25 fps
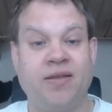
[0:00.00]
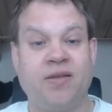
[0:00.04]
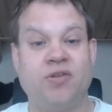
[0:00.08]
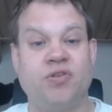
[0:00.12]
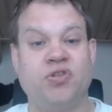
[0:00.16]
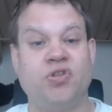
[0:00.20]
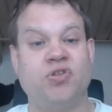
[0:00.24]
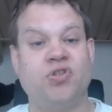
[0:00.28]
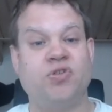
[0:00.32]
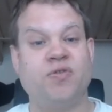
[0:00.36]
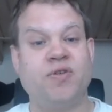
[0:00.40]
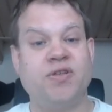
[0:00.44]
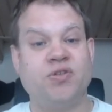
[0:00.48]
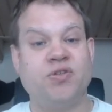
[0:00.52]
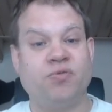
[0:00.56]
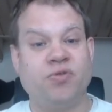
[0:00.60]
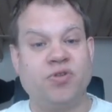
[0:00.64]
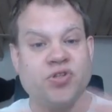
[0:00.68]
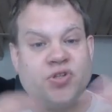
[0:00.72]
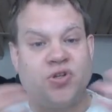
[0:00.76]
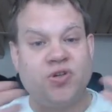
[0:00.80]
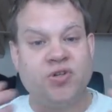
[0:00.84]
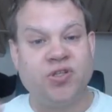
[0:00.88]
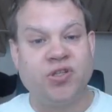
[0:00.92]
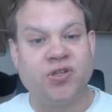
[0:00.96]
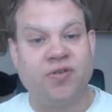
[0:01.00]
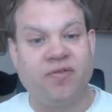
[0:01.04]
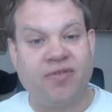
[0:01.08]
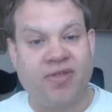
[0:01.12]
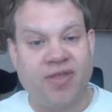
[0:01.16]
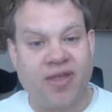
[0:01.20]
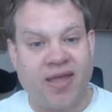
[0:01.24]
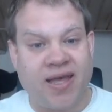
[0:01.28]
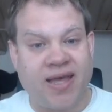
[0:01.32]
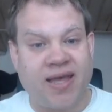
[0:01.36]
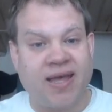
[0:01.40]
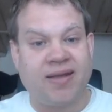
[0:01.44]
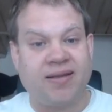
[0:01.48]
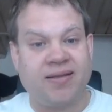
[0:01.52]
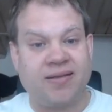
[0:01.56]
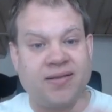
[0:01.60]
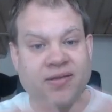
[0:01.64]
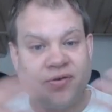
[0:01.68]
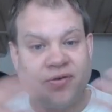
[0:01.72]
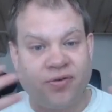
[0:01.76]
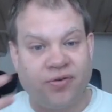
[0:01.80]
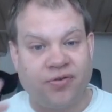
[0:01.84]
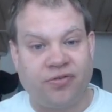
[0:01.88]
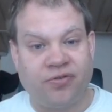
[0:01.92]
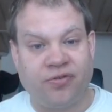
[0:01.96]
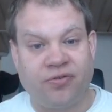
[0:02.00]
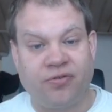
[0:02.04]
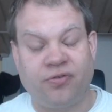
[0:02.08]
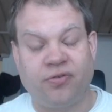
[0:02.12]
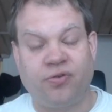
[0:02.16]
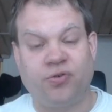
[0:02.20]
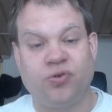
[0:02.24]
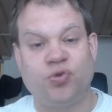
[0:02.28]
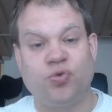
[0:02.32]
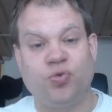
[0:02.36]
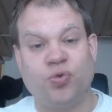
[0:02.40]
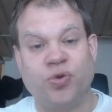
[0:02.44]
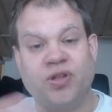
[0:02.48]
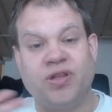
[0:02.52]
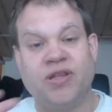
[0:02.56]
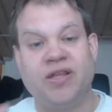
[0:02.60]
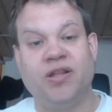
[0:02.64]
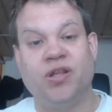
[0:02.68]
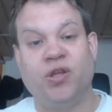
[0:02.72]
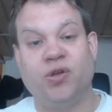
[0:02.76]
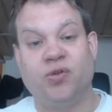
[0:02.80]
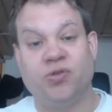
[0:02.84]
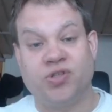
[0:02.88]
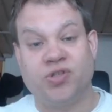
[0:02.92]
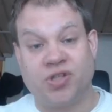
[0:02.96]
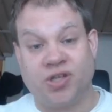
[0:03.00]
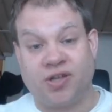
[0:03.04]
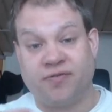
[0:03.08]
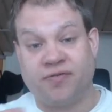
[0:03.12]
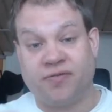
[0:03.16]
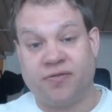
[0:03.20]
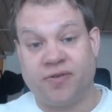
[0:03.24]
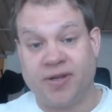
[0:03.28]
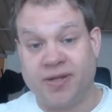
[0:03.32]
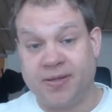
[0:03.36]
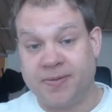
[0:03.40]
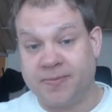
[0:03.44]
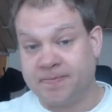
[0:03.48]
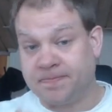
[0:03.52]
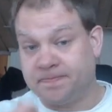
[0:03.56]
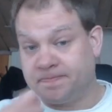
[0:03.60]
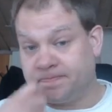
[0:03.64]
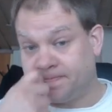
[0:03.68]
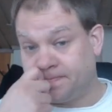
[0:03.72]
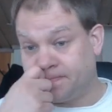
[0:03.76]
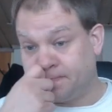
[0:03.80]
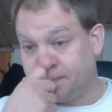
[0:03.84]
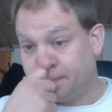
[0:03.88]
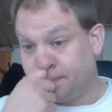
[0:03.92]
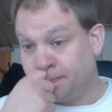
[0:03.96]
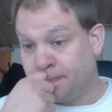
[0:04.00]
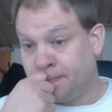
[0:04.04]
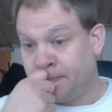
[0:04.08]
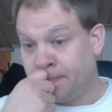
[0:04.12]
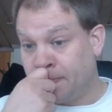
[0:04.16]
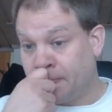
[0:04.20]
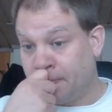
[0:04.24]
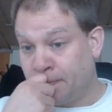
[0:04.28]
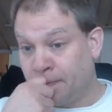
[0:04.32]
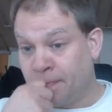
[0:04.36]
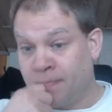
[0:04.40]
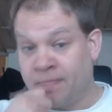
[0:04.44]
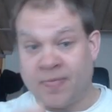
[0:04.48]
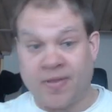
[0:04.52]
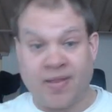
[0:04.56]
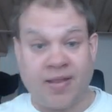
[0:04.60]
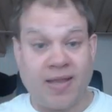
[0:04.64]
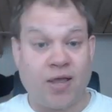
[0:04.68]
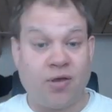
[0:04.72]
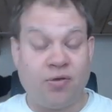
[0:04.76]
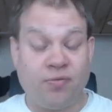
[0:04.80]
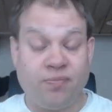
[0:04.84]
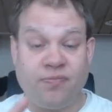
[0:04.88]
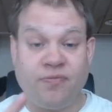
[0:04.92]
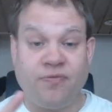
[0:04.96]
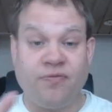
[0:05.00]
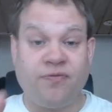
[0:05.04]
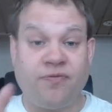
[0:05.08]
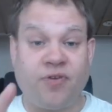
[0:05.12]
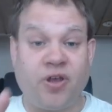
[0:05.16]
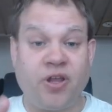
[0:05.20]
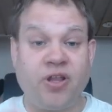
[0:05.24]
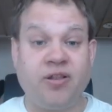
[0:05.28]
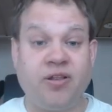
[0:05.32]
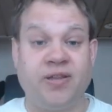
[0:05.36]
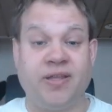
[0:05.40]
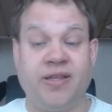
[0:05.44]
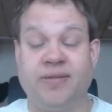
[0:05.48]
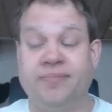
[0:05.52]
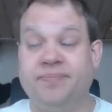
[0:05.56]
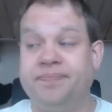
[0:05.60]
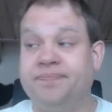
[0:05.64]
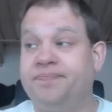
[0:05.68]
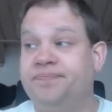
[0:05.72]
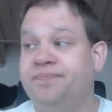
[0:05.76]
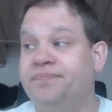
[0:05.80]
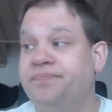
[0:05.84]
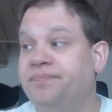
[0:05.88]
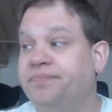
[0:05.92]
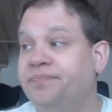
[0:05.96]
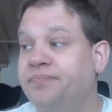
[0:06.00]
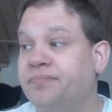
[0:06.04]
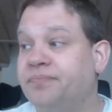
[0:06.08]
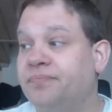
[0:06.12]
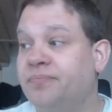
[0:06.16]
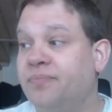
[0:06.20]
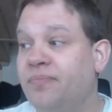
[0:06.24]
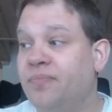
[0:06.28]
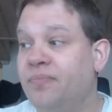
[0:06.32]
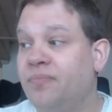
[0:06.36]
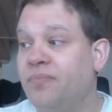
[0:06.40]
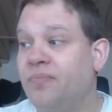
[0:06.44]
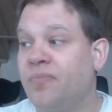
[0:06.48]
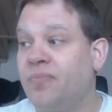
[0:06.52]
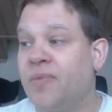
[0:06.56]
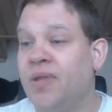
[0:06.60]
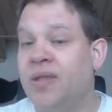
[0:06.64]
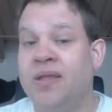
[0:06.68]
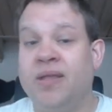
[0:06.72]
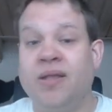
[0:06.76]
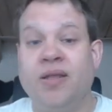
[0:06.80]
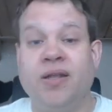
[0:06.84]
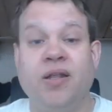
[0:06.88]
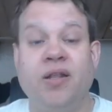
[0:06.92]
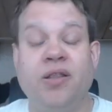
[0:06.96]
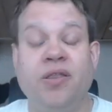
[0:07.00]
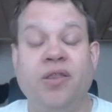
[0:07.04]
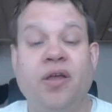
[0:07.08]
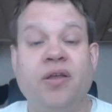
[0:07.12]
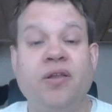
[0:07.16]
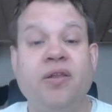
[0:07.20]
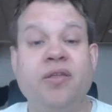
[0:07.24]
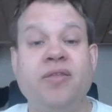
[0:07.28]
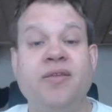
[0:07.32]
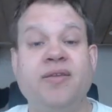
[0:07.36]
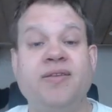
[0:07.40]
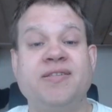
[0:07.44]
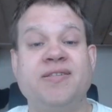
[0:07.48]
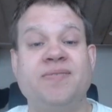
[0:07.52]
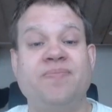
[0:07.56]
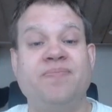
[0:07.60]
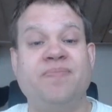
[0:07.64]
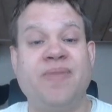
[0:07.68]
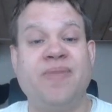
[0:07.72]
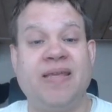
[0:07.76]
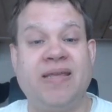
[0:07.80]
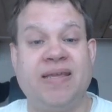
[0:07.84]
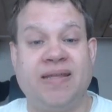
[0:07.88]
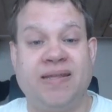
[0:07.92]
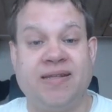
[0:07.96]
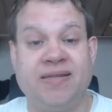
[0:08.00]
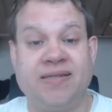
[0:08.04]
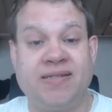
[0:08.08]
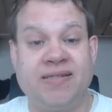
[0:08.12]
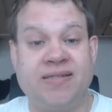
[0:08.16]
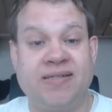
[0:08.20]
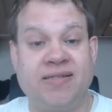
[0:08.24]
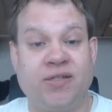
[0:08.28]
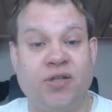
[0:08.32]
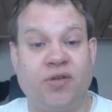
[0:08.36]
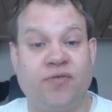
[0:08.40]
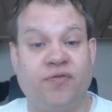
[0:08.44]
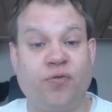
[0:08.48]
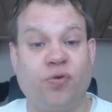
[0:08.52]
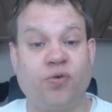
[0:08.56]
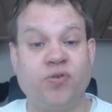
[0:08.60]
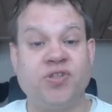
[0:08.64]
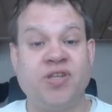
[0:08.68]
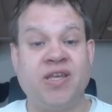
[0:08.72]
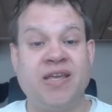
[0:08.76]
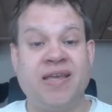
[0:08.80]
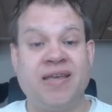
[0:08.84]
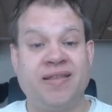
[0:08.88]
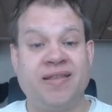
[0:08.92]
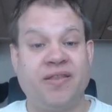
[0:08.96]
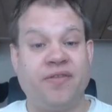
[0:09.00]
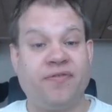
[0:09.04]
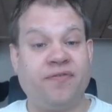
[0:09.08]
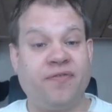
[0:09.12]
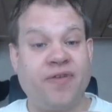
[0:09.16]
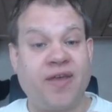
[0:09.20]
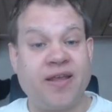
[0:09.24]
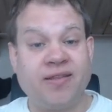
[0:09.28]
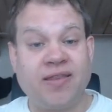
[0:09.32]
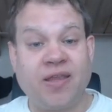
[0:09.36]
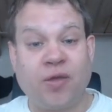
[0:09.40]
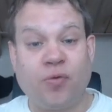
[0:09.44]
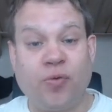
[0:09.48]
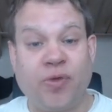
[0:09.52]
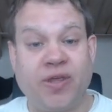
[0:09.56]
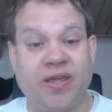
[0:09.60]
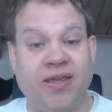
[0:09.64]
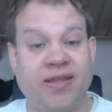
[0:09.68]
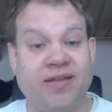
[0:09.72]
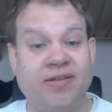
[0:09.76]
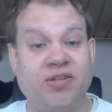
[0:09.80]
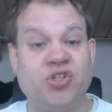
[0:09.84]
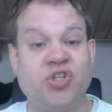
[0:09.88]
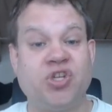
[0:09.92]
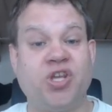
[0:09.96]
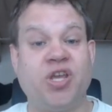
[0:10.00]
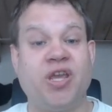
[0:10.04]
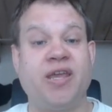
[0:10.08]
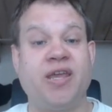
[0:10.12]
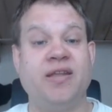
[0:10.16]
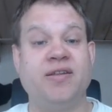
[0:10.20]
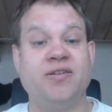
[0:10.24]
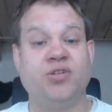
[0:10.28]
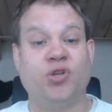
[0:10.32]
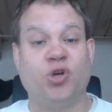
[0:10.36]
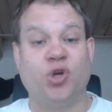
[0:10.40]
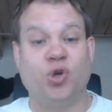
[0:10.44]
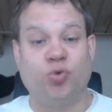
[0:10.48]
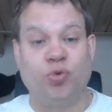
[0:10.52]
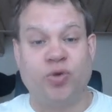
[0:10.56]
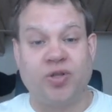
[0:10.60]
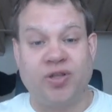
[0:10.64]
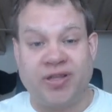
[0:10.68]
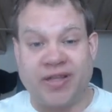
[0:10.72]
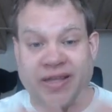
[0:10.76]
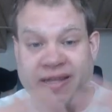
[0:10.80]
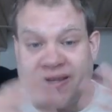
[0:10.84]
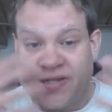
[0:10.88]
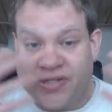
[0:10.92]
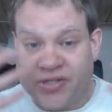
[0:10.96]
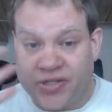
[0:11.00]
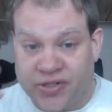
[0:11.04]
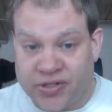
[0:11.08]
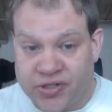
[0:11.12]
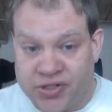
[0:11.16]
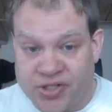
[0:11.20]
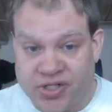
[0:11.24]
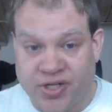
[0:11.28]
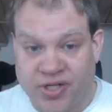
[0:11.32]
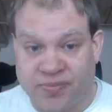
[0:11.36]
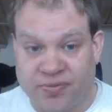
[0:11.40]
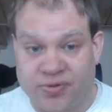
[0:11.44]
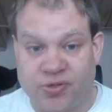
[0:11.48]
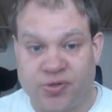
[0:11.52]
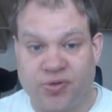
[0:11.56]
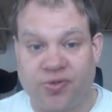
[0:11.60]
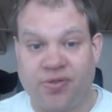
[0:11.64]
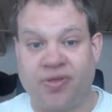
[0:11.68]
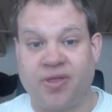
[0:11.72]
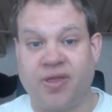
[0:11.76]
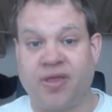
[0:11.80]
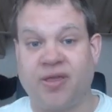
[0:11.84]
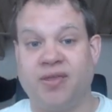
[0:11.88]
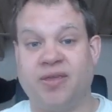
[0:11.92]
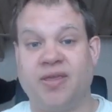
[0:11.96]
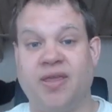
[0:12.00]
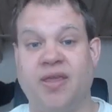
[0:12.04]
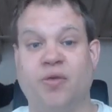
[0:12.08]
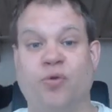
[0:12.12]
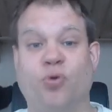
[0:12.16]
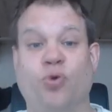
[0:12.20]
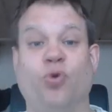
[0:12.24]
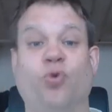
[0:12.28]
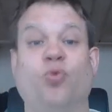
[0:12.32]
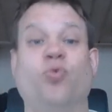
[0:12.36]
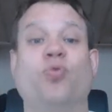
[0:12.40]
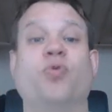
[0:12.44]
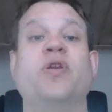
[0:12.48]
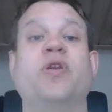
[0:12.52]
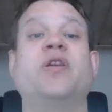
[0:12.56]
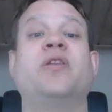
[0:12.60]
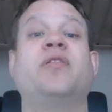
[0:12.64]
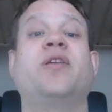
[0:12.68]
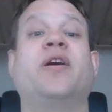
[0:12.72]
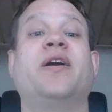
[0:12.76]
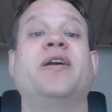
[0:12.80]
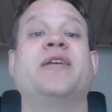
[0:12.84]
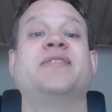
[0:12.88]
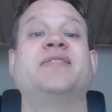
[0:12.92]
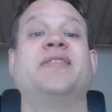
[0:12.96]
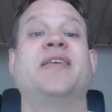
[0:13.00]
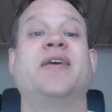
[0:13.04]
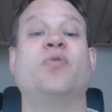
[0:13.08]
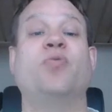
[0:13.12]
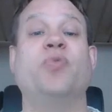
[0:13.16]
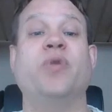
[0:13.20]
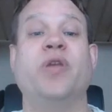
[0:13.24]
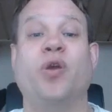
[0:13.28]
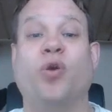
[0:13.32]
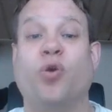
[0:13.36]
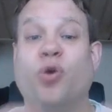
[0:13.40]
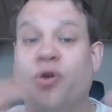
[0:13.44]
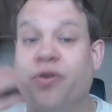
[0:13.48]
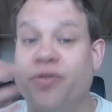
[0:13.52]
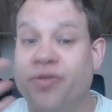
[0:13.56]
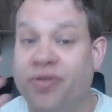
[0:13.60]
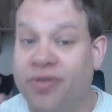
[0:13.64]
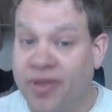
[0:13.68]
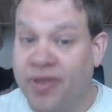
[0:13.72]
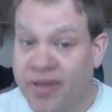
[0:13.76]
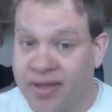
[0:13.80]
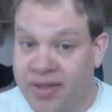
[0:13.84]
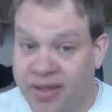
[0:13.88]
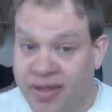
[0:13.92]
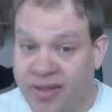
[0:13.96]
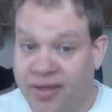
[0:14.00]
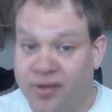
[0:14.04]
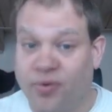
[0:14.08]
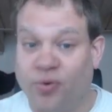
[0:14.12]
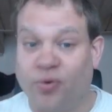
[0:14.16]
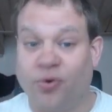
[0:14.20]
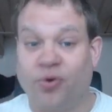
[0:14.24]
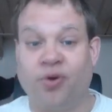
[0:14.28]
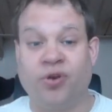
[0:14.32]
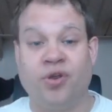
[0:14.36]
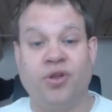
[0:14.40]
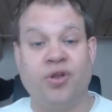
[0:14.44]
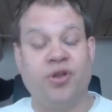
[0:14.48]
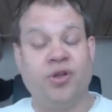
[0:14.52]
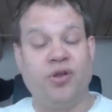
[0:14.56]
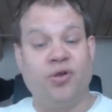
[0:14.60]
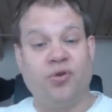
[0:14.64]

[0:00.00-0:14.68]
So as a result of that, there's really no suffering. Now, finally, none of this means, of course, the fact that we can change our relationship to thinking or realize that we are thinking or